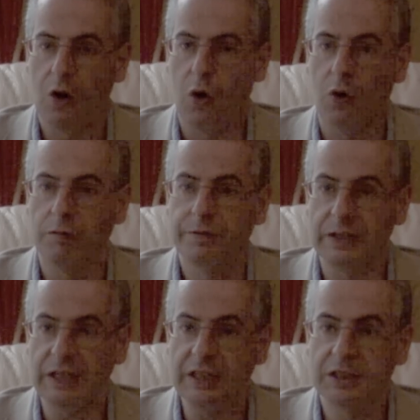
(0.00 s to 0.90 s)
of
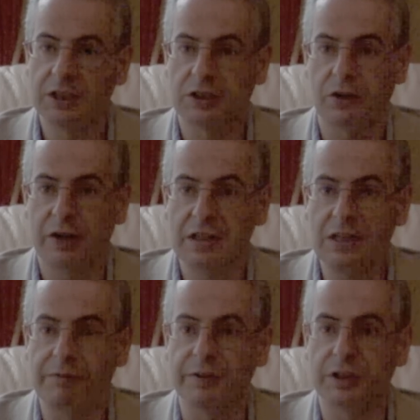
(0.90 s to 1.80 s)
the
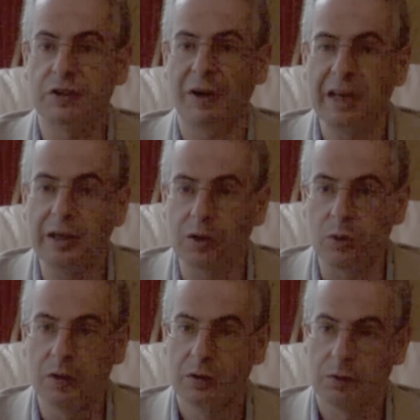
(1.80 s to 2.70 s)
Society for
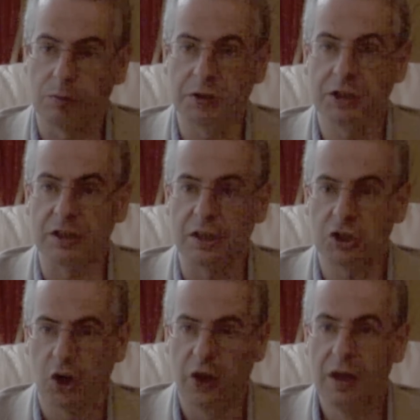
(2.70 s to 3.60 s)
Psychical
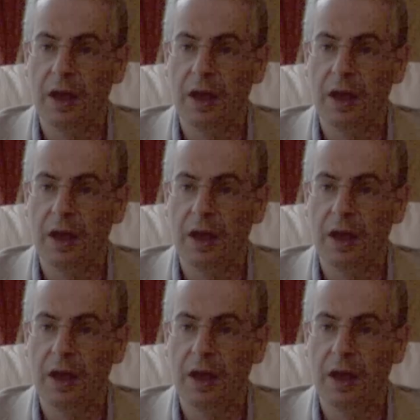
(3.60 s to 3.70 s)
Research.